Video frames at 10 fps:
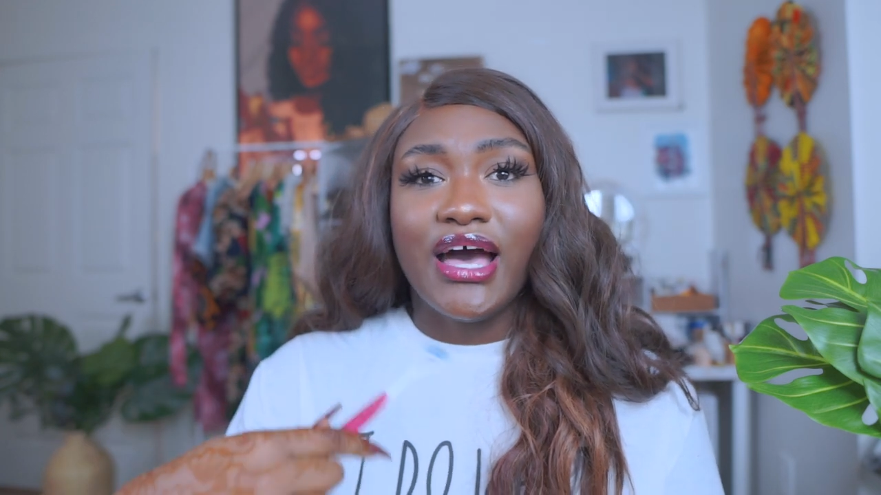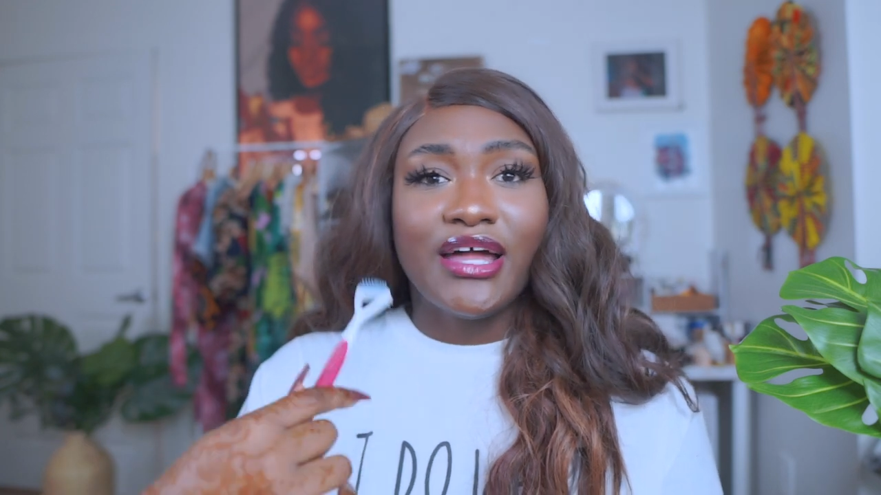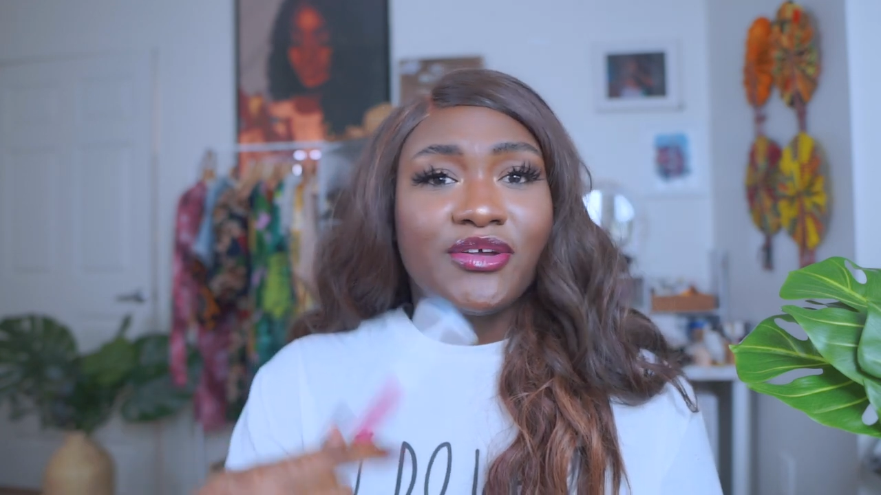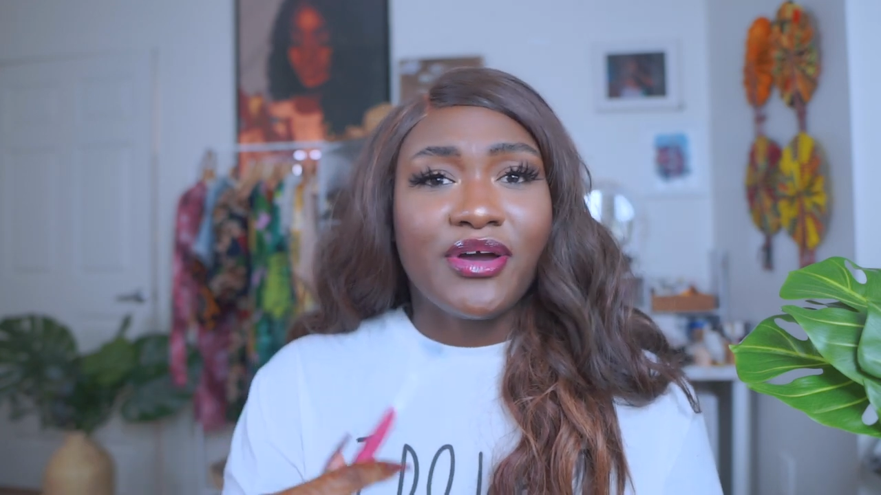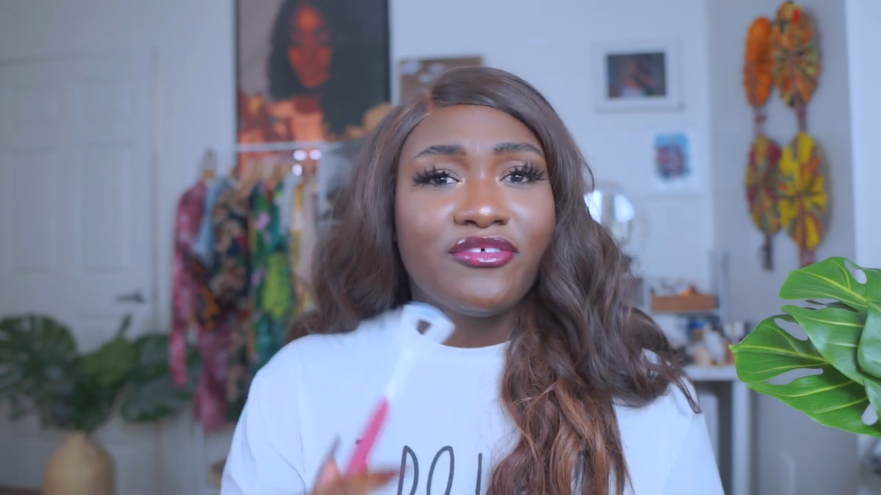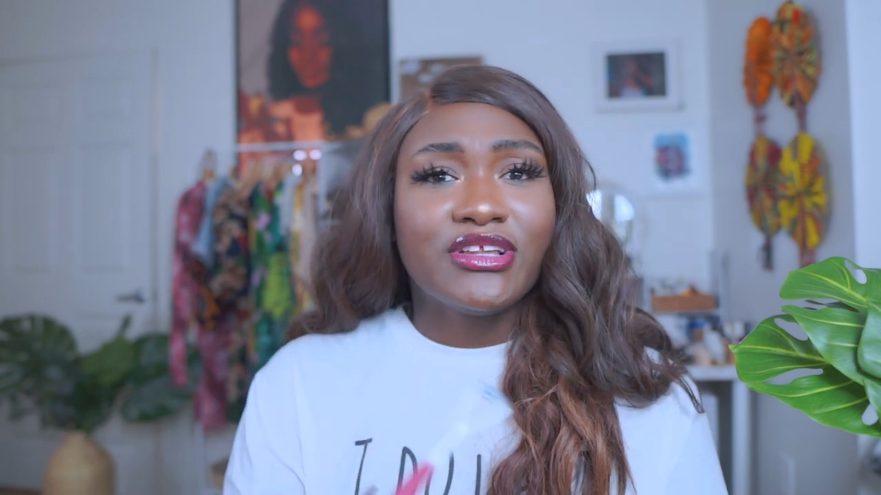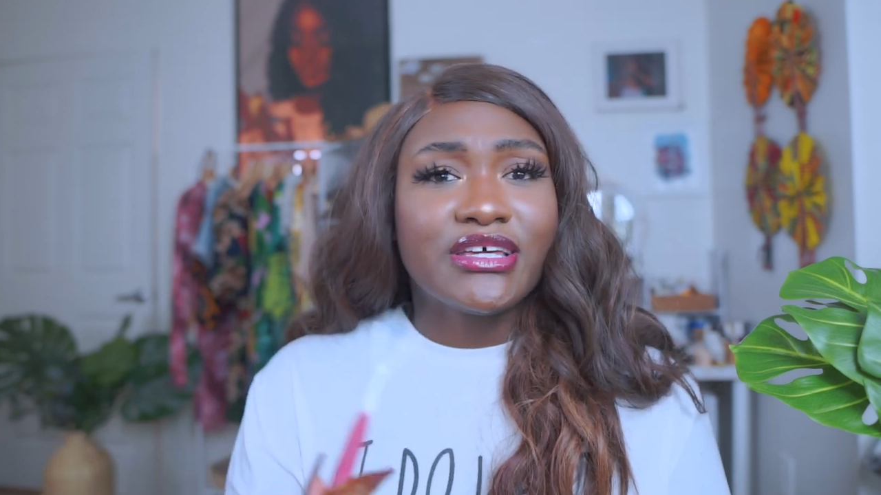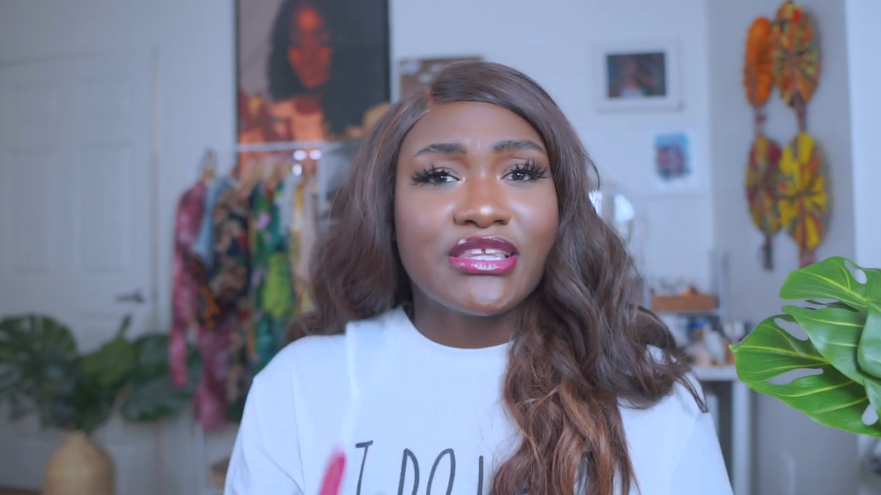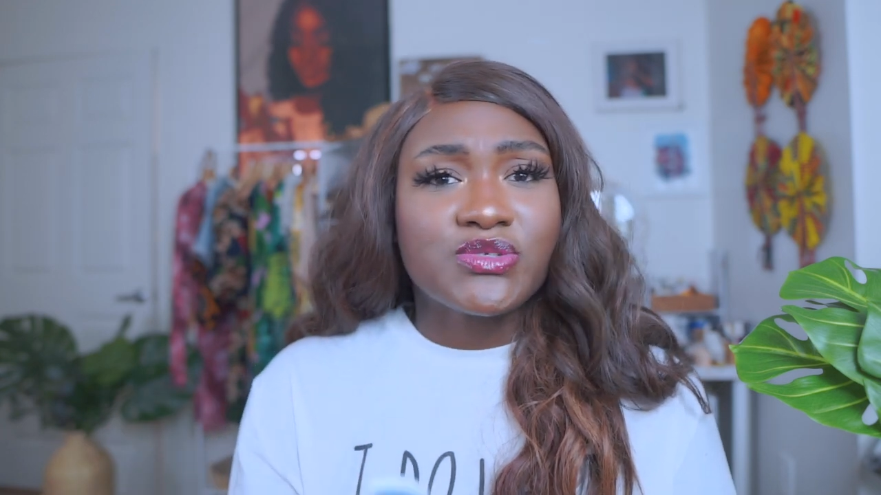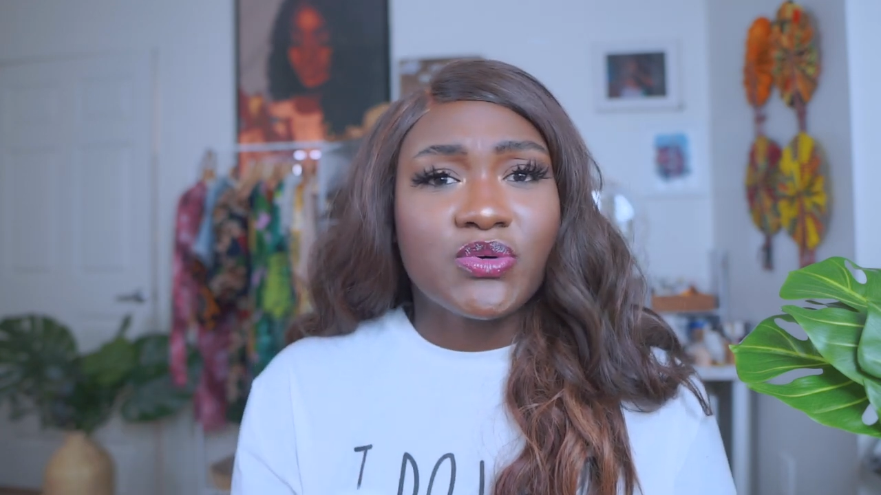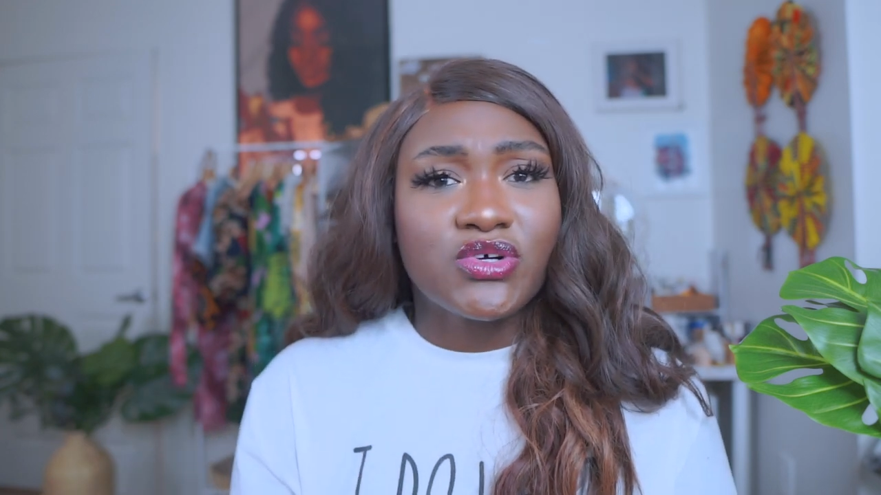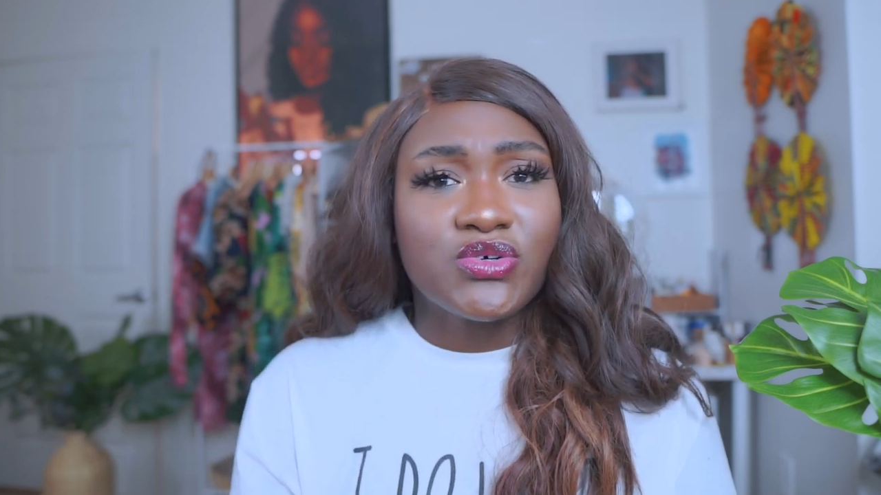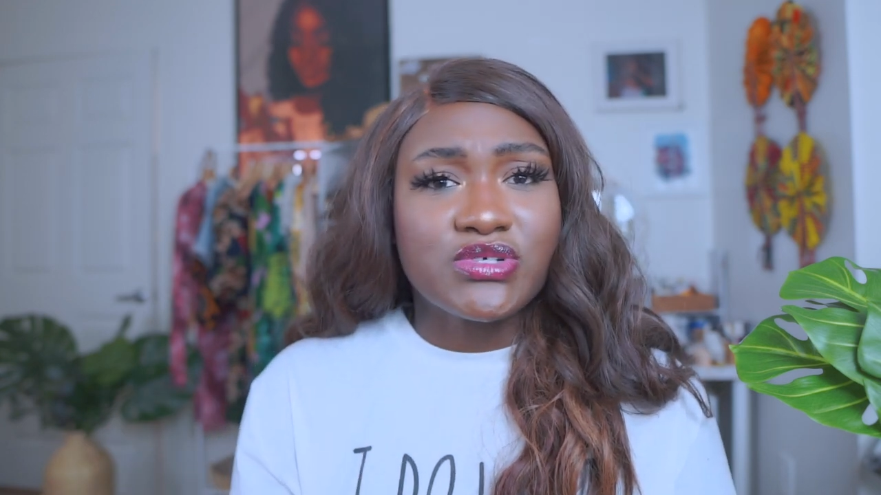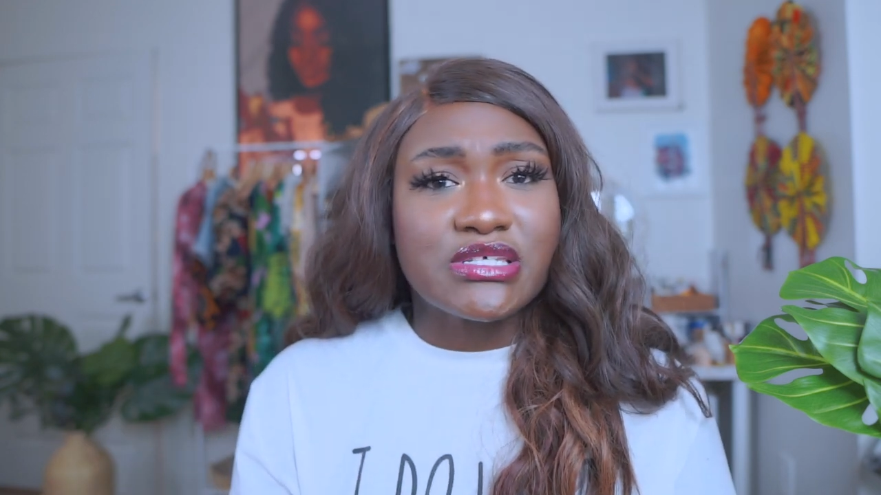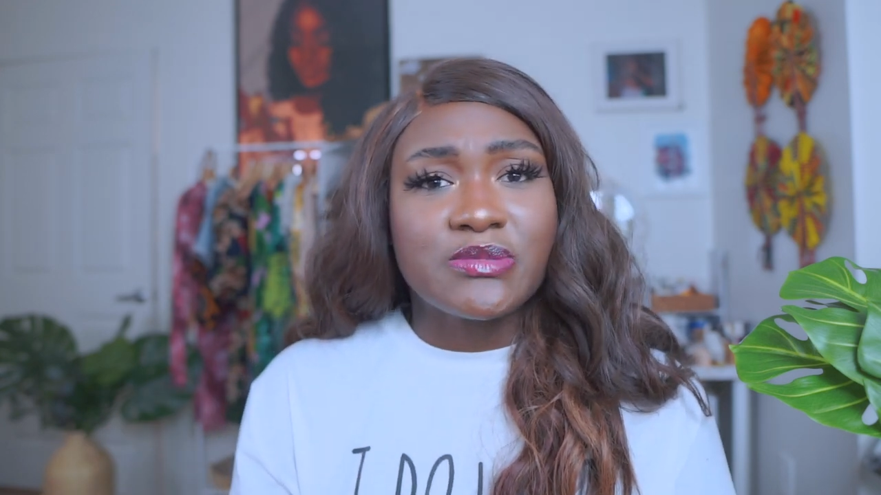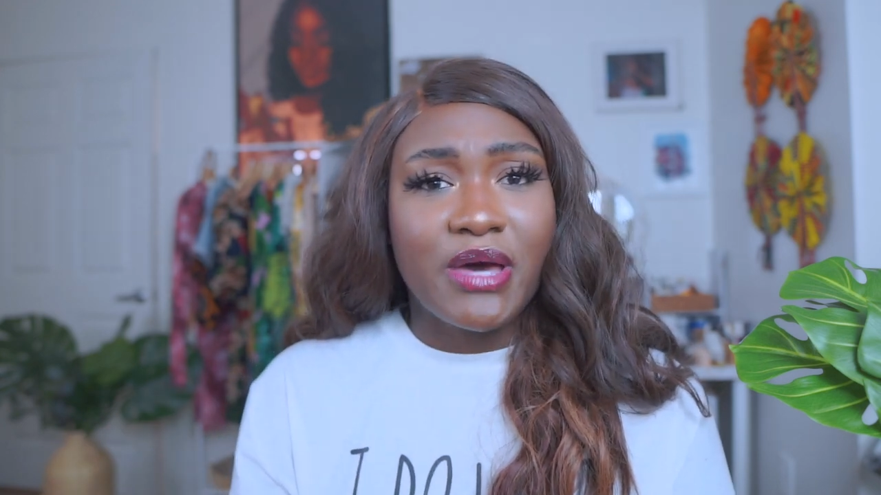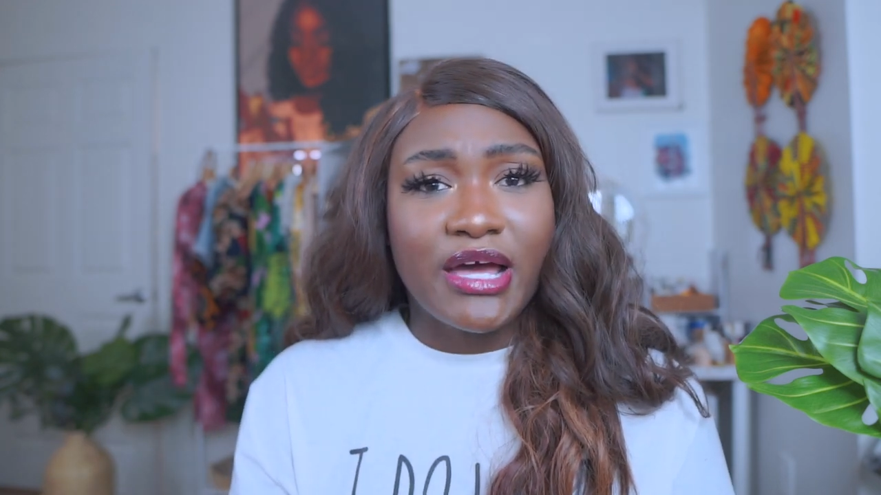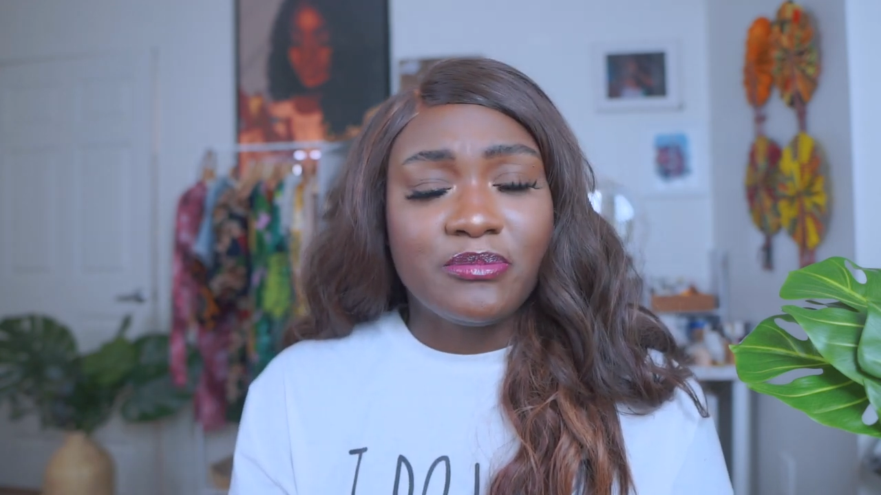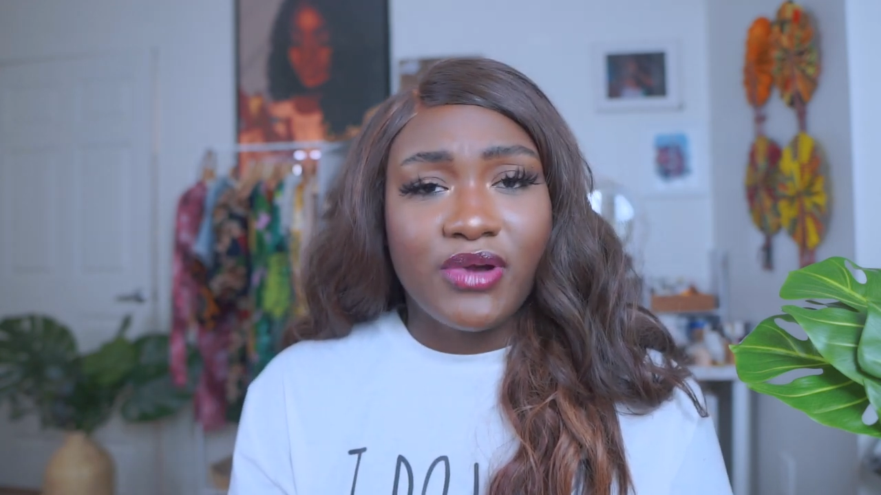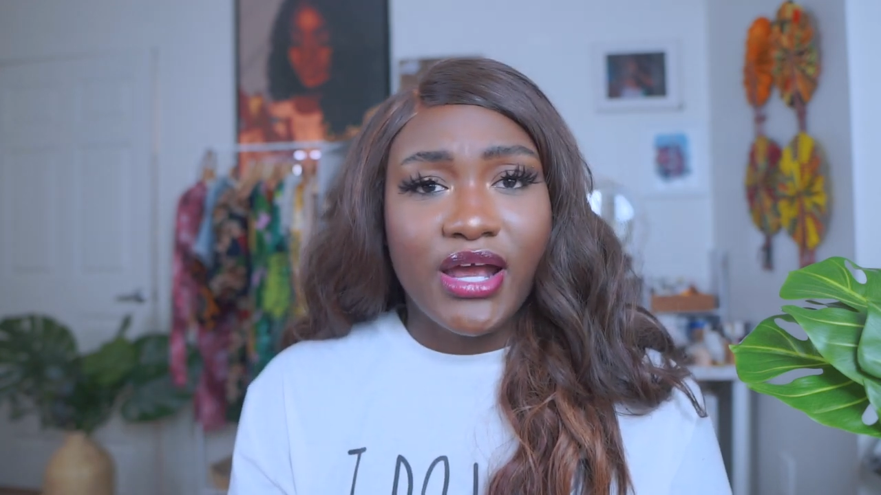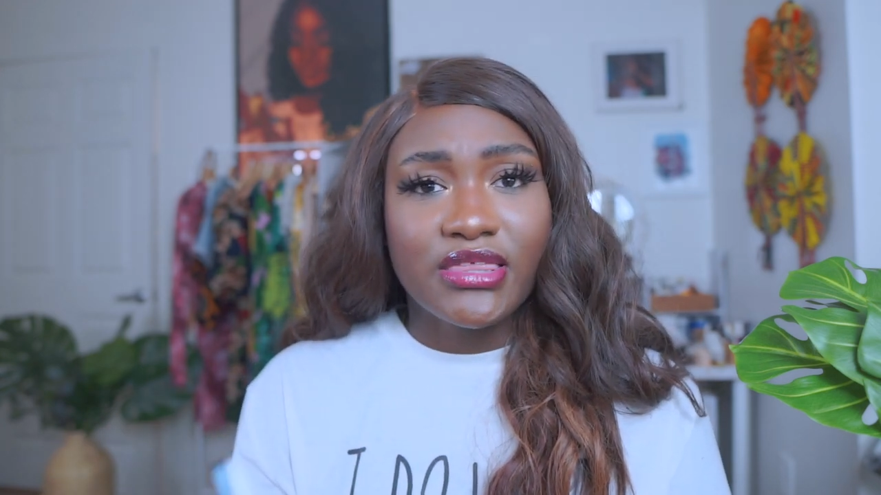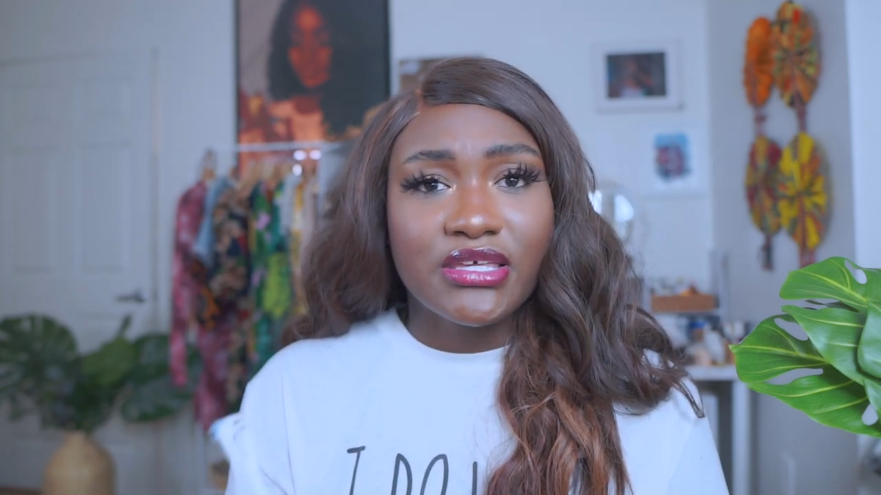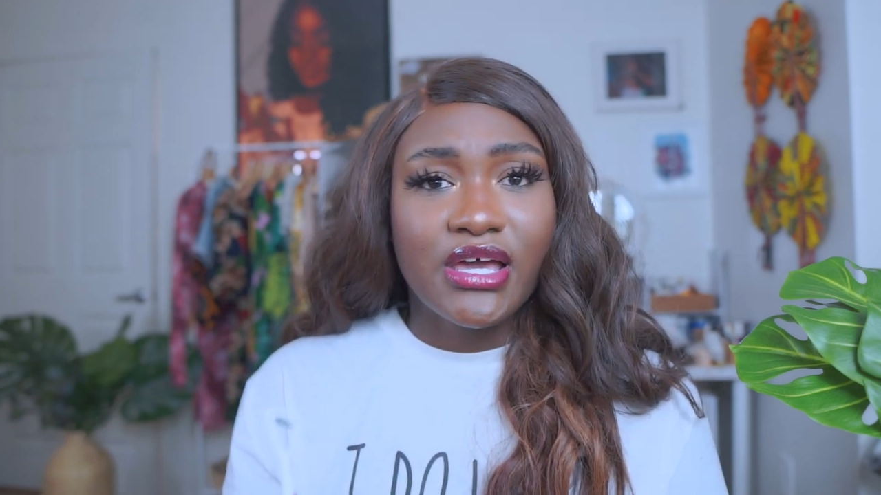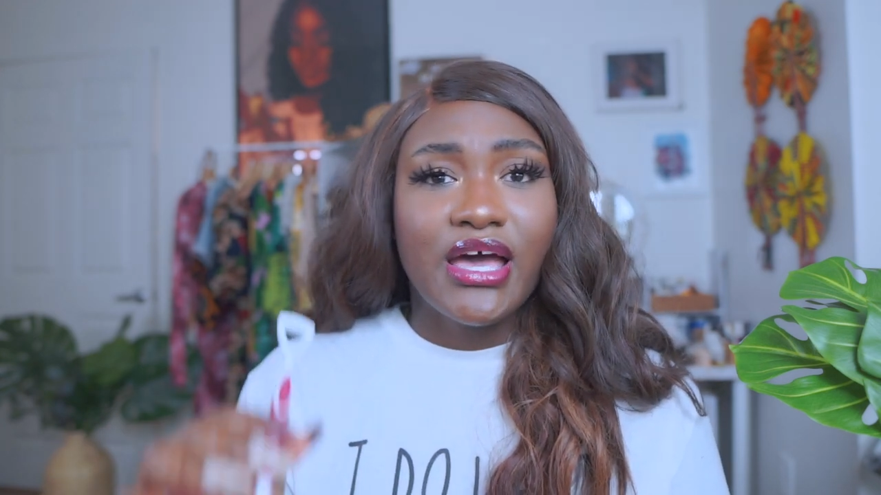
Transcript: I don't know, I feel like that's what causes bad breath,